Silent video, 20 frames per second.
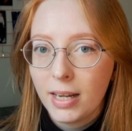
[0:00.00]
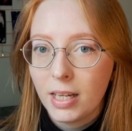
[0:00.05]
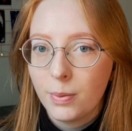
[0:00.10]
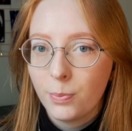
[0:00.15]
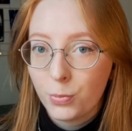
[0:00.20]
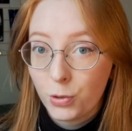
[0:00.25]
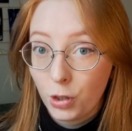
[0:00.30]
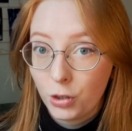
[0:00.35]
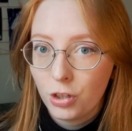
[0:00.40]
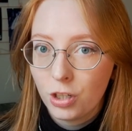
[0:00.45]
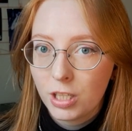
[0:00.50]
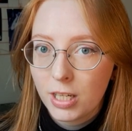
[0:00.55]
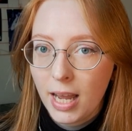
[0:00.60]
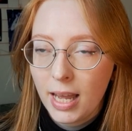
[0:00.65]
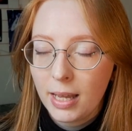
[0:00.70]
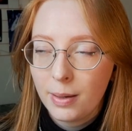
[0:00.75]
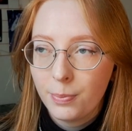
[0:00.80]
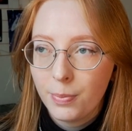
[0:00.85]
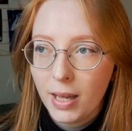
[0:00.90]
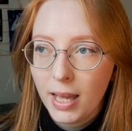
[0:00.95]
any
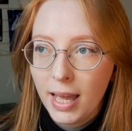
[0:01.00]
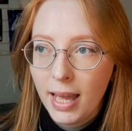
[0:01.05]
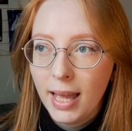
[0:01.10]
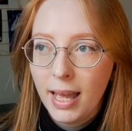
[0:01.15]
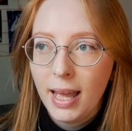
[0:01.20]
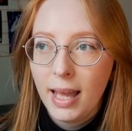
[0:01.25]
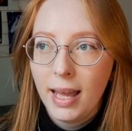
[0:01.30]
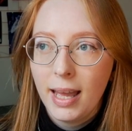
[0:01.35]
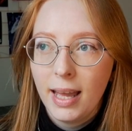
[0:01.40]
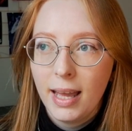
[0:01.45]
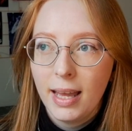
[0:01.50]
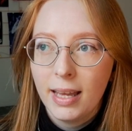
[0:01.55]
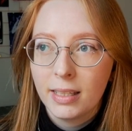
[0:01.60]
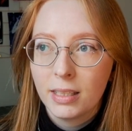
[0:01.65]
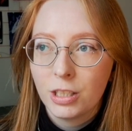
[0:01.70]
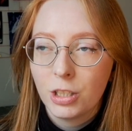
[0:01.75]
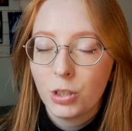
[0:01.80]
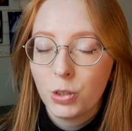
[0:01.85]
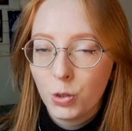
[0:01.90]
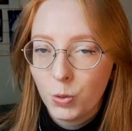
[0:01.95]
prototype,
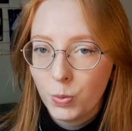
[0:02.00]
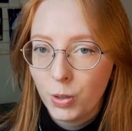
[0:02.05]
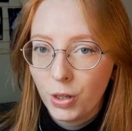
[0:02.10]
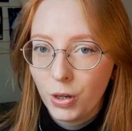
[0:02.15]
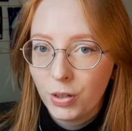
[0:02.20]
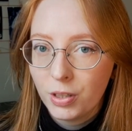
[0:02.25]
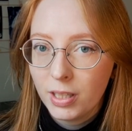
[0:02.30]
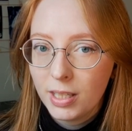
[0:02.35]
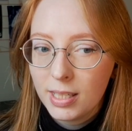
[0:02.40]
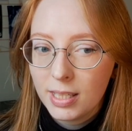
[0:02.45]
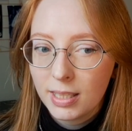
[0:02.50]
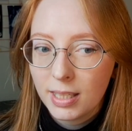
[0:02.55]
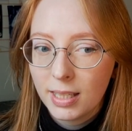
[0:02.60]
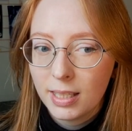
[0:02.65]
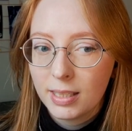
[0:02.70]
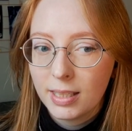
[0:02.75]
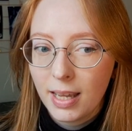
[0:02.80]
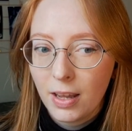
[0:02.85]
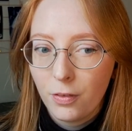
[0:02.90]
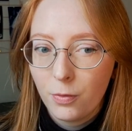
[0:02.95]
and to be honest,
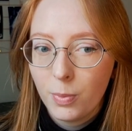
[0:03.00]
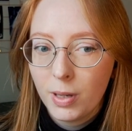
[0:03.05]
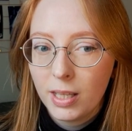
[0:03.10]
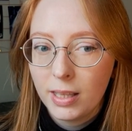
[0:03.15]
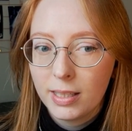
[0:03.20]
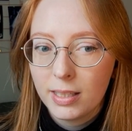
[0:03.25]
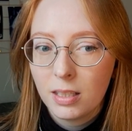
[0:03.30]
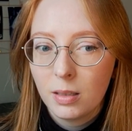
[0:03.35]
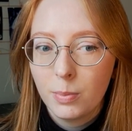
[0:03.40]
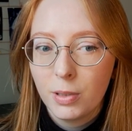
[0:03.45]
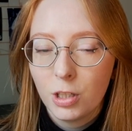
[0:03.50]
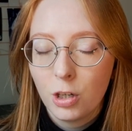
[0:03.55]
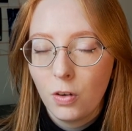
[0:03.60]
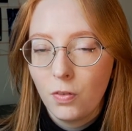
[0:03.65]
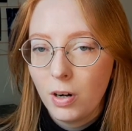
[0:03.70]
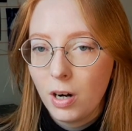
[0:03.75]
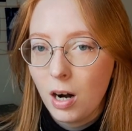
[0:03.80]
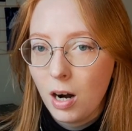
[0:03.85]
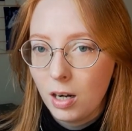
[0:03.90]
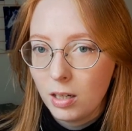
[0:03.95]
it gave me a little bit of
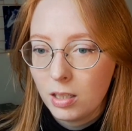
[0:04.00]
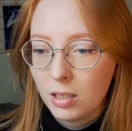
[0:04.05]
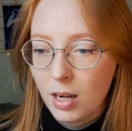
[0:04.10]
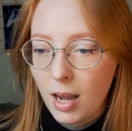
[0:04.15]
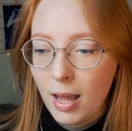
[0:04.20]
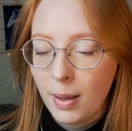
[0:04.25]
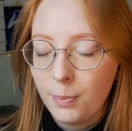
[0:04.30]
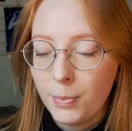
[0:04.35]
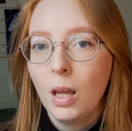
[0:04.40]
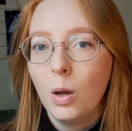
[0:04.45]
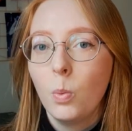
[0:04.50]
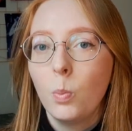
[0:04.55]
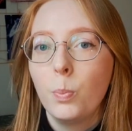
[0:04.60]
a hard time,